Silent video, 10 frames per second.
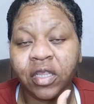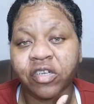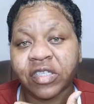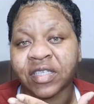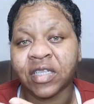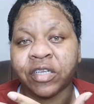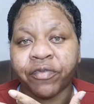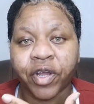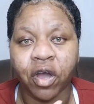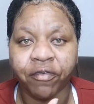They're still in
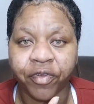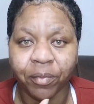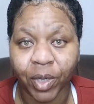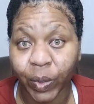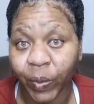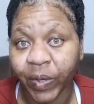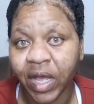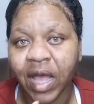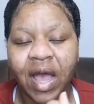recovery mode,